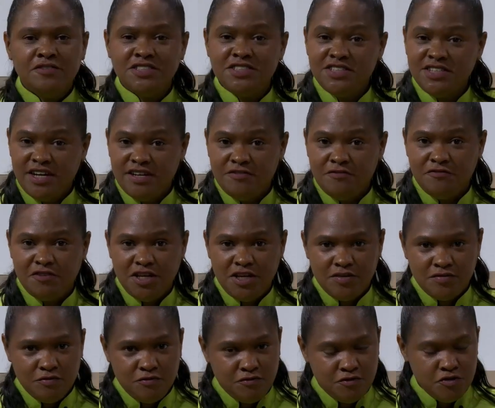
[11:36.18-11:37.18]
said
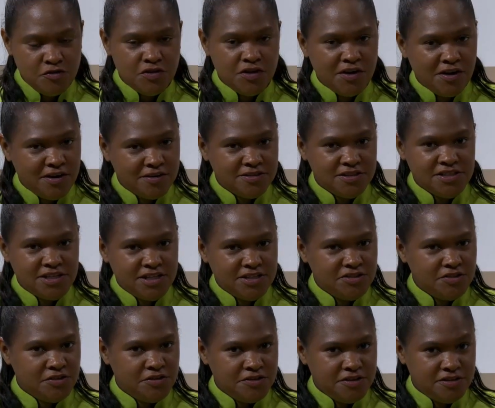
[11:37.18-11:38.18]
vegan food can't
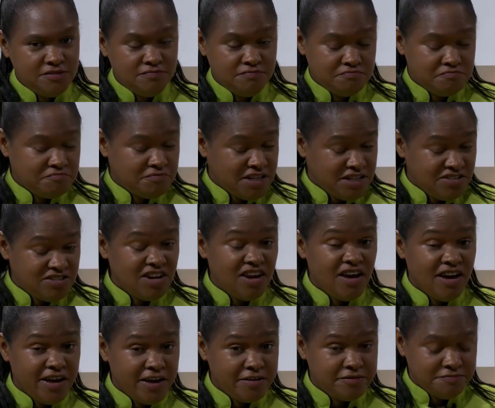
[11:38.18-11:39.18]
taste good is
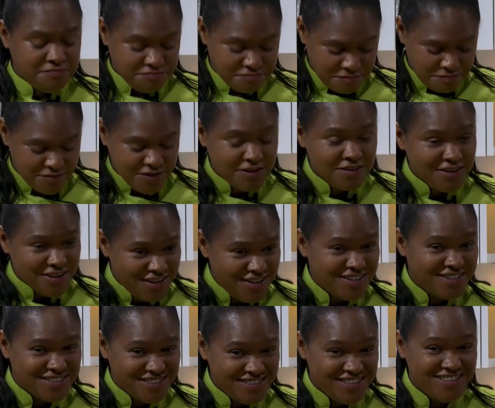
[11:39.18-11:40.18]
a liar,
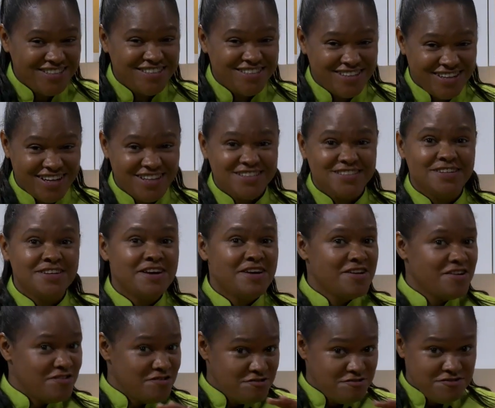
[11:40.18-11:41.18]
because this
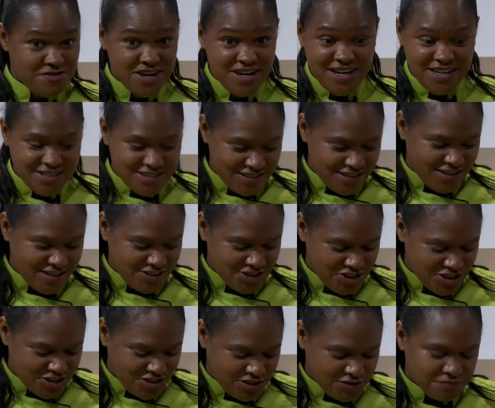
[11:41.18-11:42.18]
tastes really
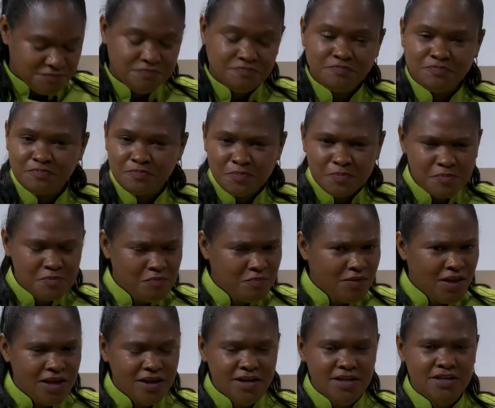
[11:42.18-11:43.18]
delicious.
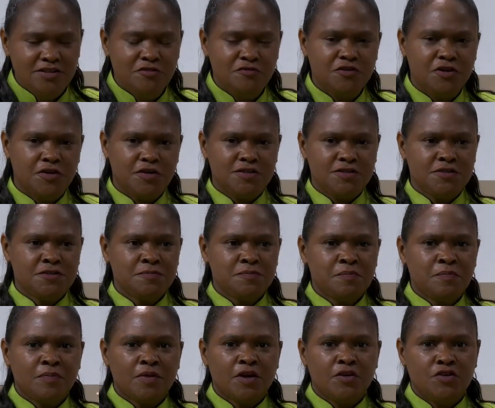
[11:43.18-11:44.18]
You've got
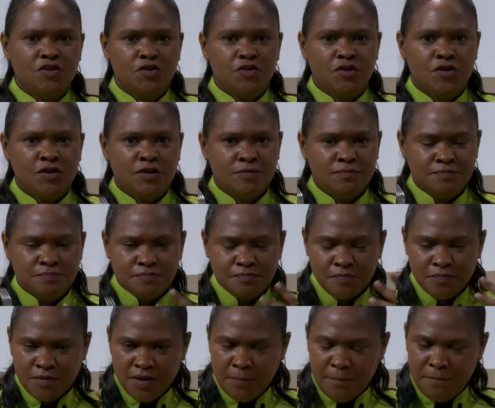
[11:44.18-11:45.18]
your
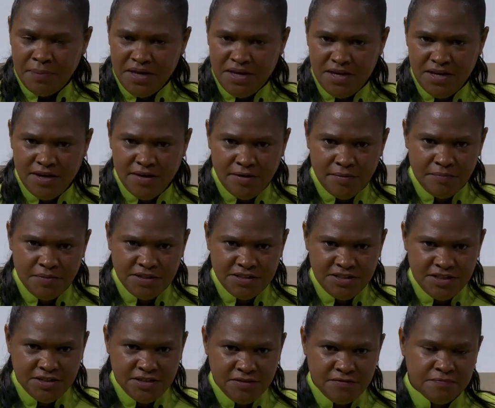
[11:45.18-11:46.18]

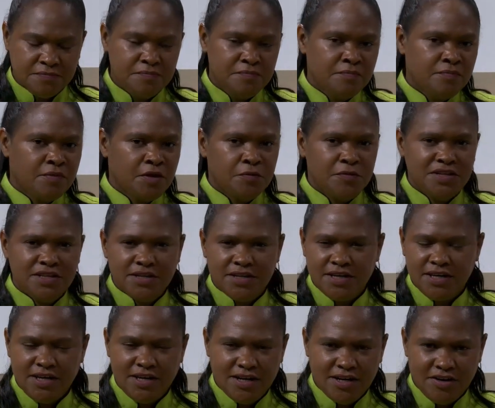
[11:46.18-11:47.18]
peanut butter with a
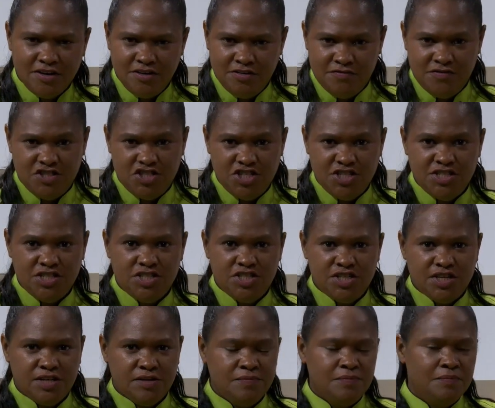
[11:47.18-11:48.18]
kick of
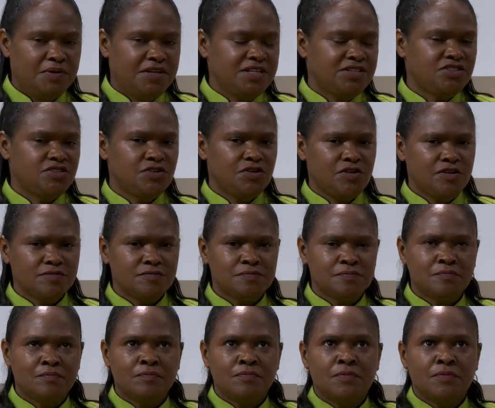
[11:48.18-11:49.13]
ginger, but it's not